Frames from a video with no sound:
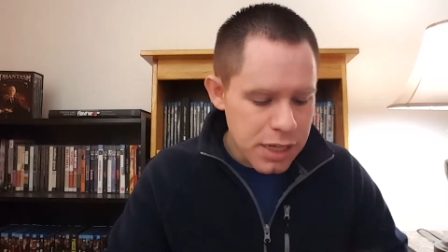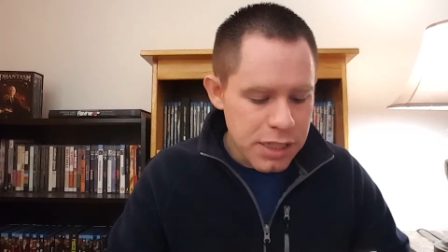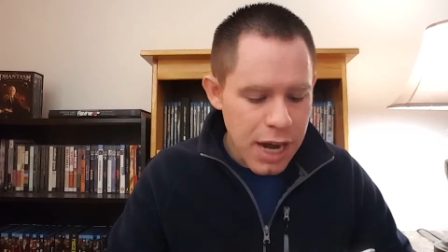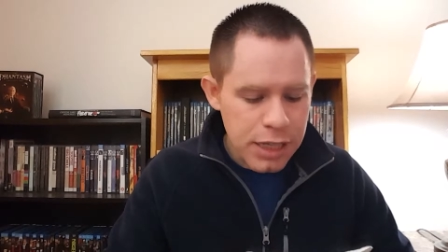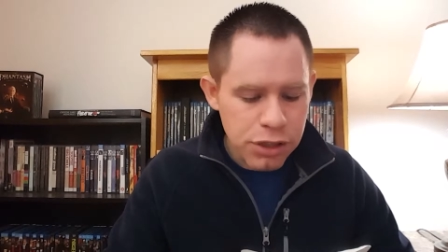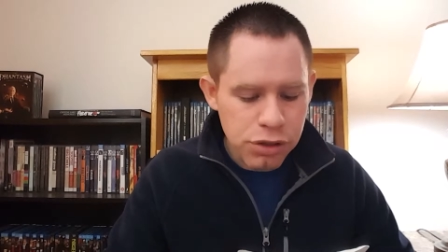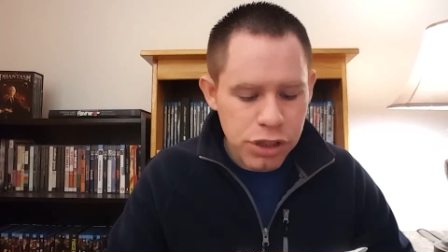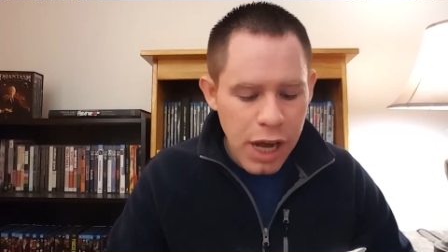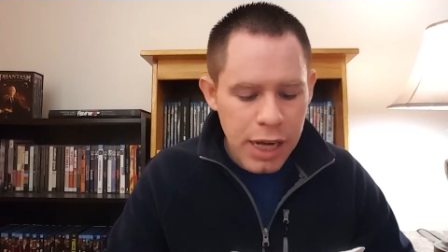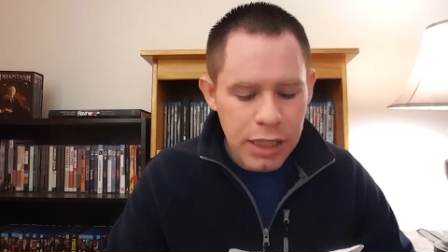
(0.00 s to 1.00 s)
Dr.
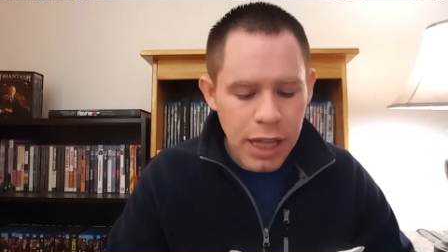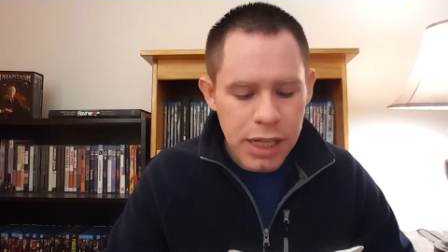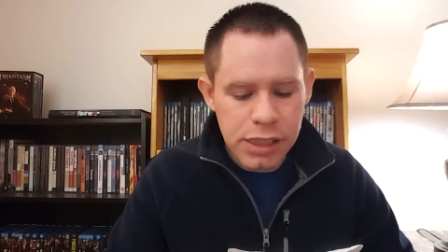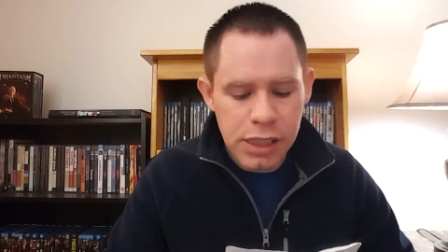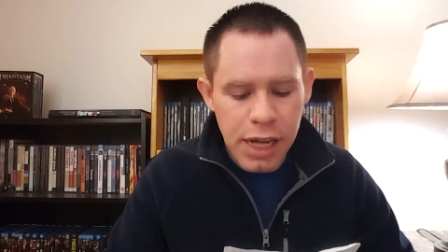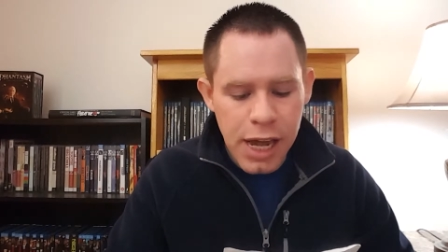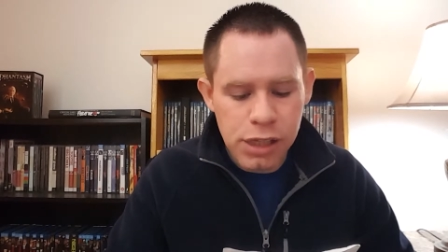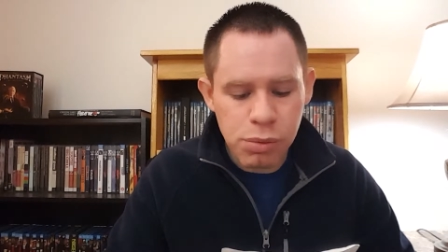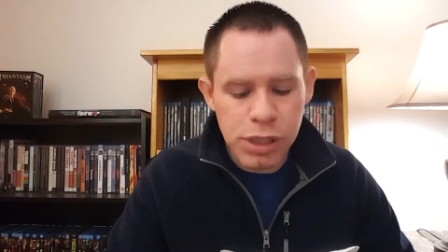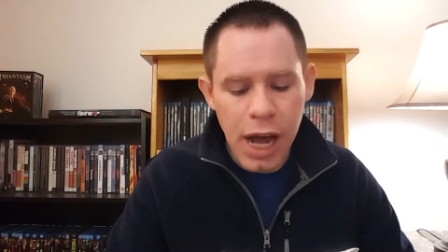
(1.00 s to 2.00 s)
John Clancy
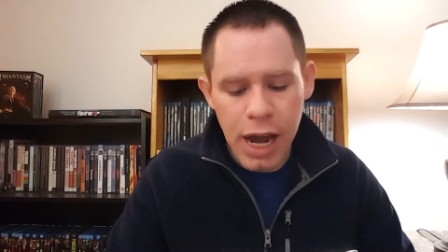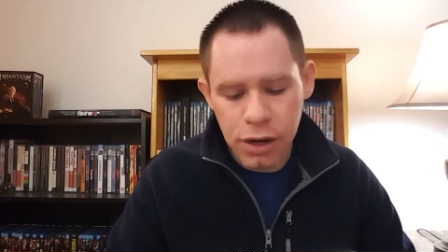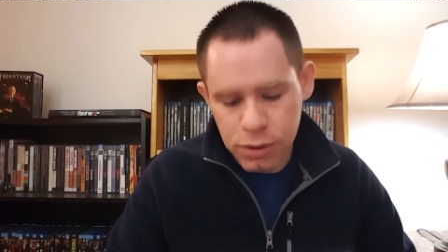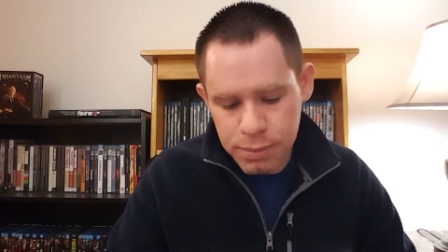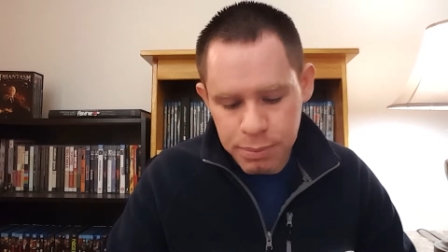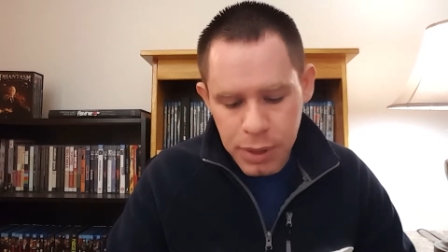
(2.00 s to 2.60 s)
has retired,